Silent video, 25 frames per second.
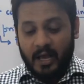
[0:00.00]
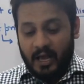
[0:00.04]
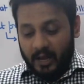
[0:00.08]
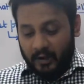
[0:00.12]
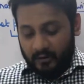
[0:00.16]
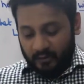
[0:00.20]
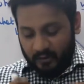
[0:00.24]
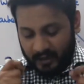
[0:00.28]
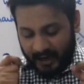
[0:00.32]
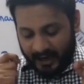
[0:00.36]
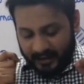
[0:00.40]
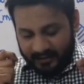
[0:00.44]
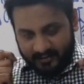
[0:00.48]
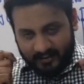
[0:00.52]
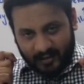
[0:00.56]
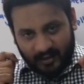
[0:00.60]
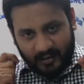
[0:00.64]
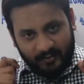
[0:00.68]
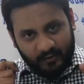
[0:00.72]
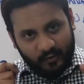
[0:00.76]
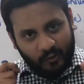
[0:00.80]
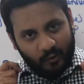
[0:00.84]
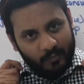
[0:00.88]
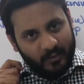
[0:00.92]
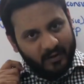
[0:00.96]
So guys,
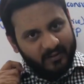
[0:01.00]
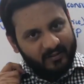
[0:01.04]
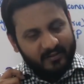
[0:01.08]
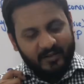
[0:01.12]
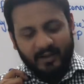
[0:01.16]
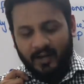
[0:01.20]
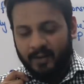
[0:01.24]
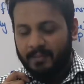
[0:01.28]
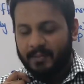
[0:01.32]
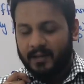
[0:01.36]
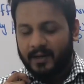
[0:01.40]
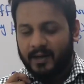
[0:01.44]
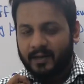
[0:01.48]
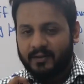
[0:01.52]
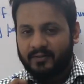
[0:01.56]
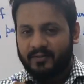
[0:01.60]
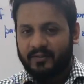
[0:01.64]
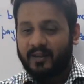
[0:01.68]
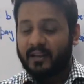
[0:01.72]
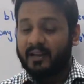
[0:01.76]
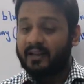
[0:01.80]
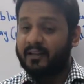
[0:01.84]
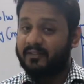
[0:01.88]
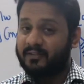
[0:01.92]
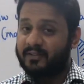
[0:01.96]
consumer surplus
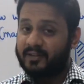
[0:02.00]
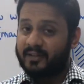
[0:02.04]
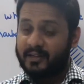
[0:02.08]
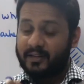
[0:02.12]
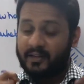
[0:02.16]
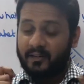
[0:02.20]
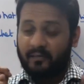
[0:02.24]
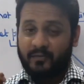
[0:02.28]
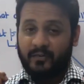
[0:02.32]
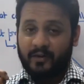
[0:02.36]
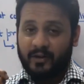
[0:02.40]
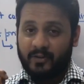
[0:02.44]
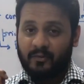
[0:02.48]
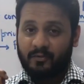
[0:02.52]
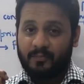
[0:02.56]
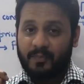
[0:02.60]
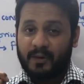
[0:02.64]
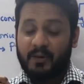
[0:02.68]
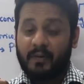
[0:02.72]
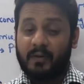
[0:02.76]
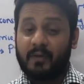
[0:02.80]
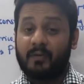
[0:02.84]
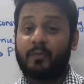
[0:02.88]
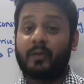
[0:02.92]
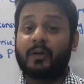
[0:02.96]
is the difference
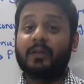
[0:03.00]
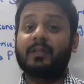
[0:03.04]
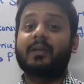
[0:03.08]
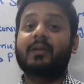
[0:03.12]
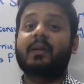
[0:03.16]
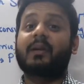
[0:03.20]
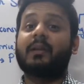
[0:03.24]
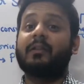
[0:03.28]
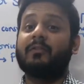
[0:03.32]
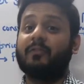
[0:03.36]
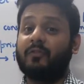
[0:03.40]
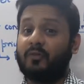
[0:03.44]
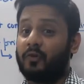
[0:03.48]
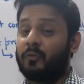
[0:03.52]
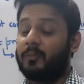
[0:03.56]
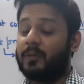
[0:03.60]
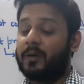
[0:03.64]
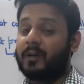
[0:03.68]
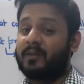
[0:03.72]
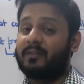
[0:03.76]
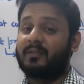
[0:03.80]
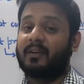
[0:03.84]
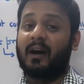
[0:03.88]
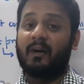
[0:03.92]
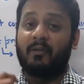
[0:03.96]
between what the
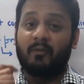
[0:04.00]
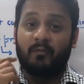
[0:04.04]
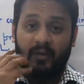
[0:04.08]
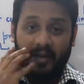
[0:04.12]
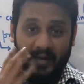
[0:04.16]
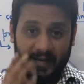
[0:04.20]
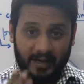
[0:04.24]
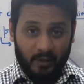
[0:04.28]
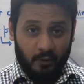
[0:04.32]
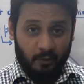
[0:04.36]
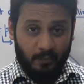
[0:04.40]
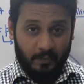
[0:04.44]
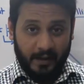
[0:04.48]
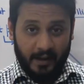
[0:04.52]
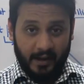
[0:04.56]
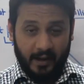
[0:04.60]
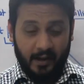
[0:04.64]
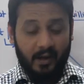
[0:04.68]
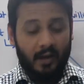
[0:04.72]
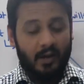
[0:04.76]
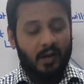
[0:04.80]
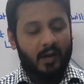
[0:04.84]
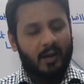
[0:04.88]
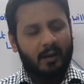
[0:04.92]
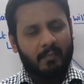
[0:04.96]
consumers are willing to
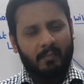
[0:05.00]
pay